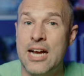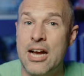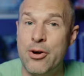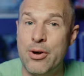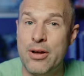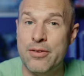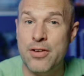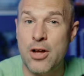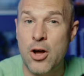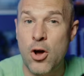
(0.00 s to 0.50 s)

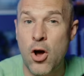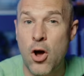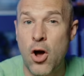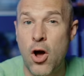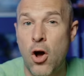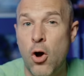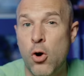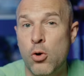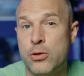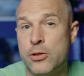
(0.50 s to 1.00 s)
However,
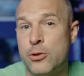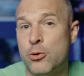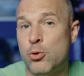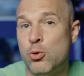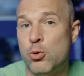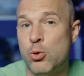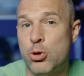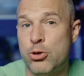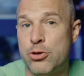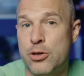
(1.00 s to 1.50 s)
holding
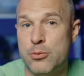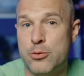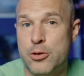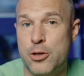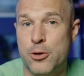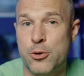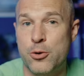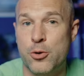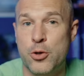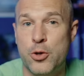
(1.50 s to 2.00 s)
all
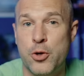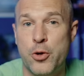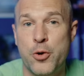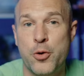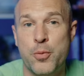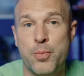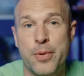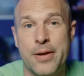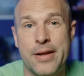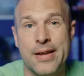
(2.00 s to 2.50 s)
crypto
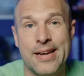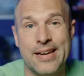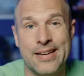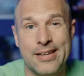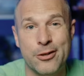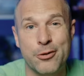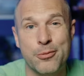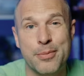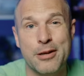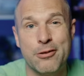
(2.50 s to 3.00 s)
could be a
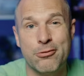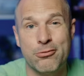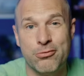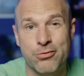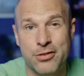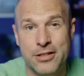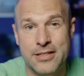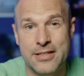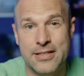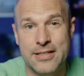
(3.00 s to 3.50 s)
little bit
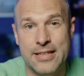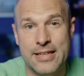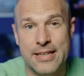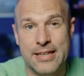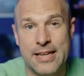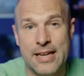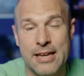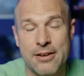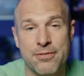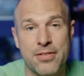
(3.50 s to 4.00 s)

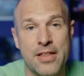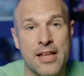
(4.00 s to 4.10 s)
risky if